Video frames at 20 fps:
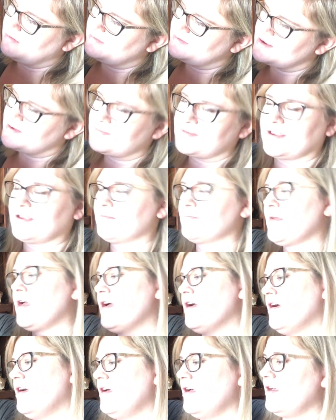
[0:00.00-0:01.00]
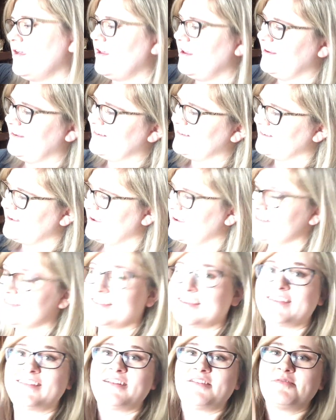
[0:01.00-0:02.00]
Someplace. And
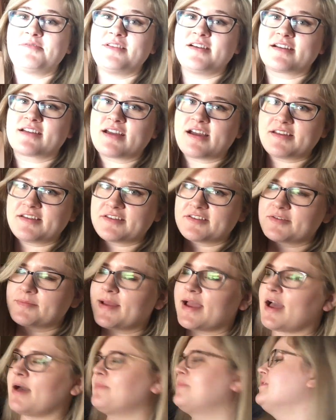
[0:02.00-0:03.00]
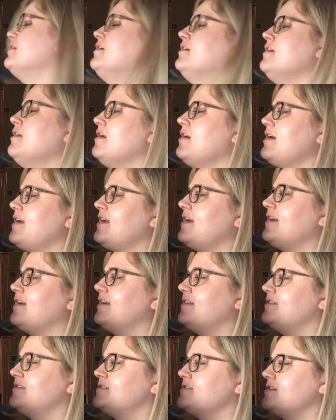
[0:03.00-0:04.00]
then, oh look, another map.
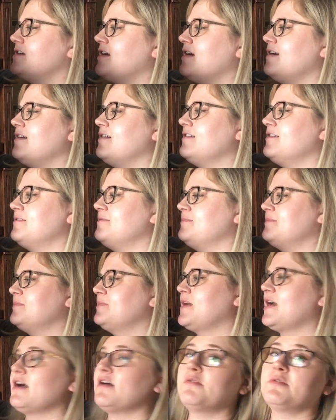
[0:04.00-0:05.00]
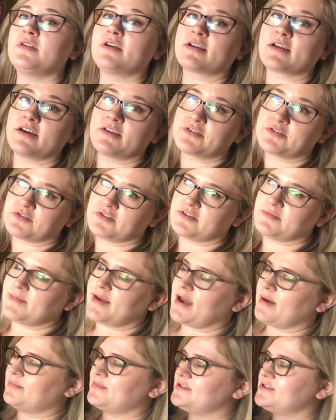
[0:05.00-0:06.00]
And, oh look, a 3rd
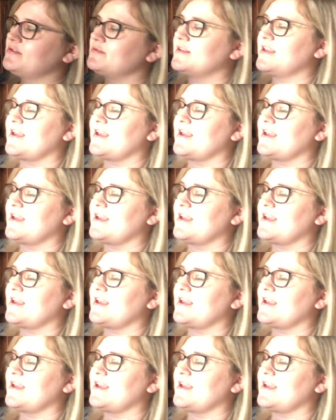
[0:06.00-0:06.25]
map. So